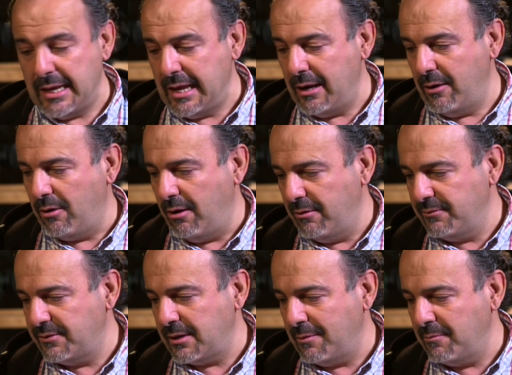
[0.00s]
here
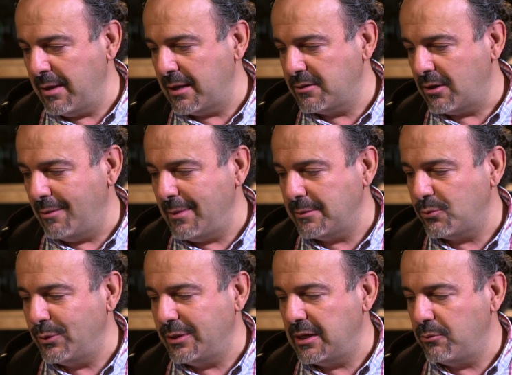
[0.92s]
of some time-lapse
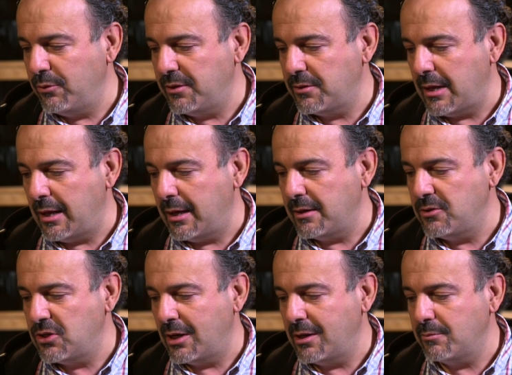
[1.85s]
we did with
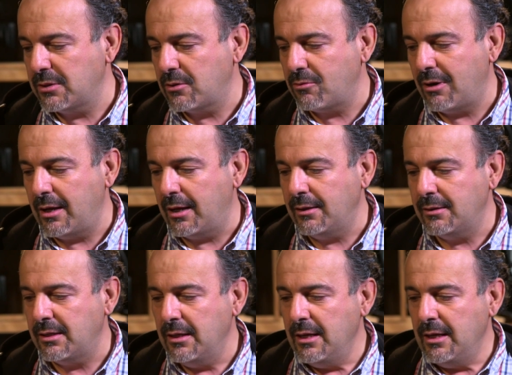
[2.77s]
James
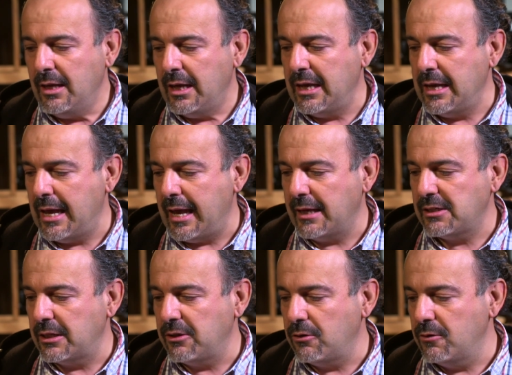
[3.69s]
Grant. He
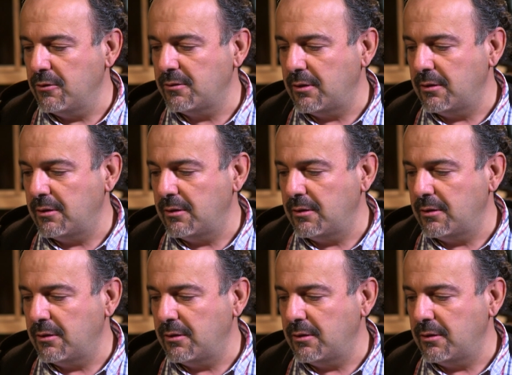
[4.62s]
actually used